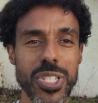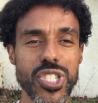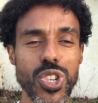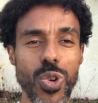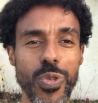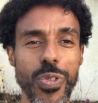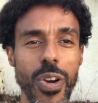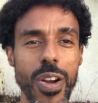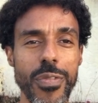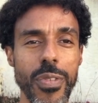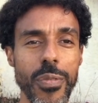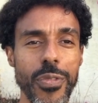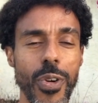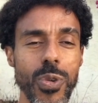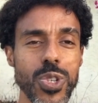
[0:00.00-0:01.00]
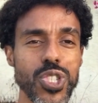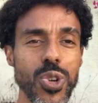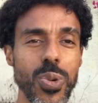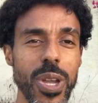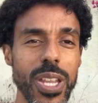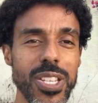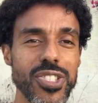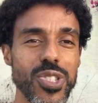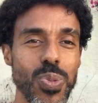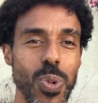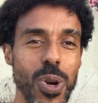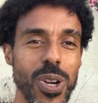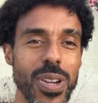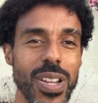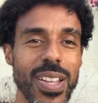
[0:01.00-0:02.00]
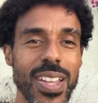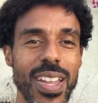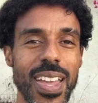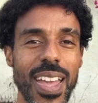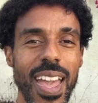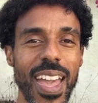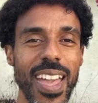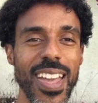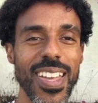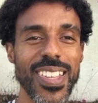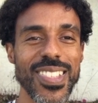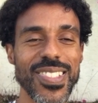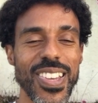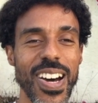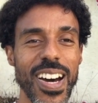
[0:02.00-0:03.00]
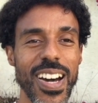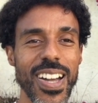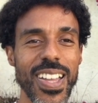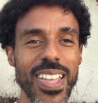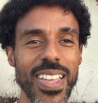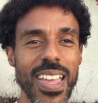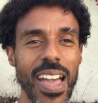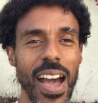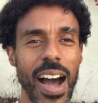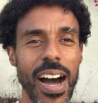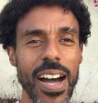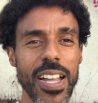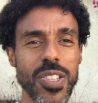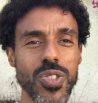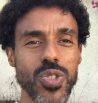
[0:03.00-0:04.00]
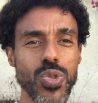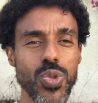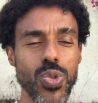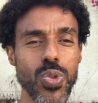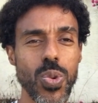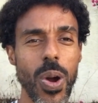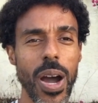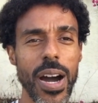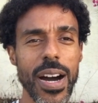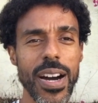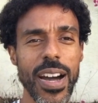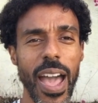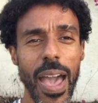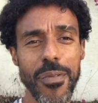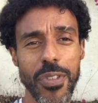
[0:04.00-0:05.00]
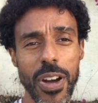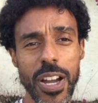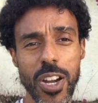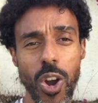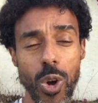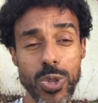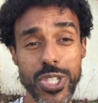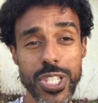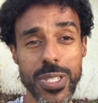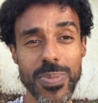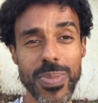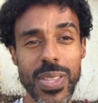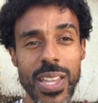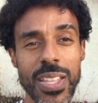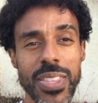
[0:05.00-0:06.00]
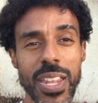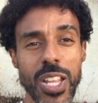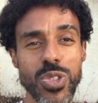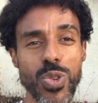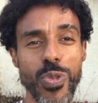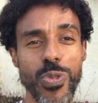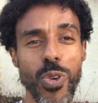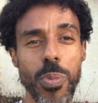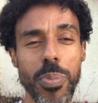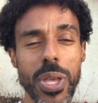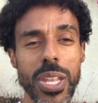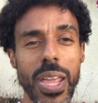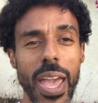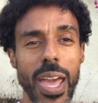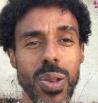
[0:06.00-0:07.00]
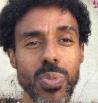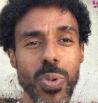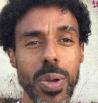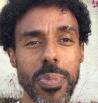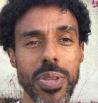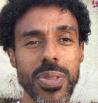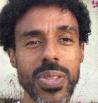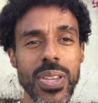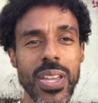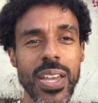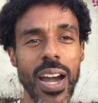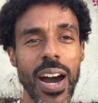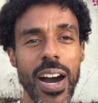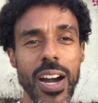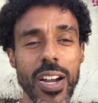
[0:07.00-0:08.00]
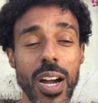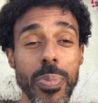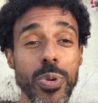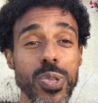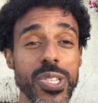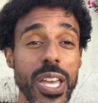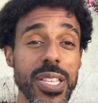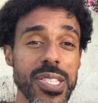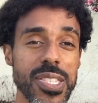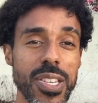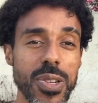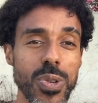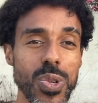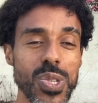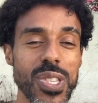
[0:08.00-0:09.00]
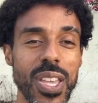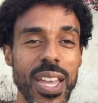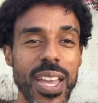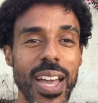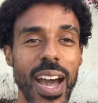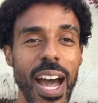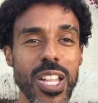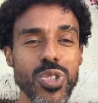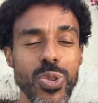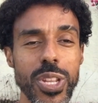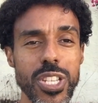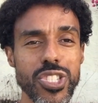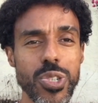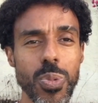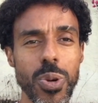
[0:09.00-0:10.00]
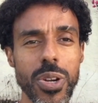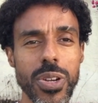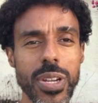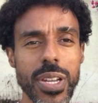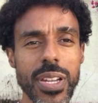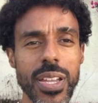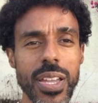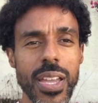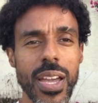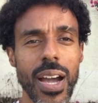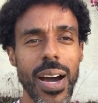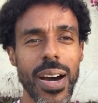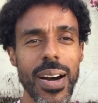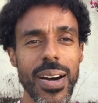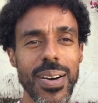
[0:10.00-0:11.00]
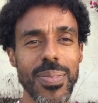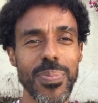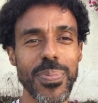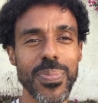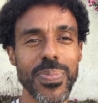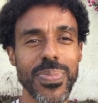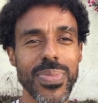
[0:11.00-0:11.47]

is Shofar from Fo Sho Energy Work, and uh, I do uh, have coaching that I do for men and women, uh, couples and singles. I do energy work um,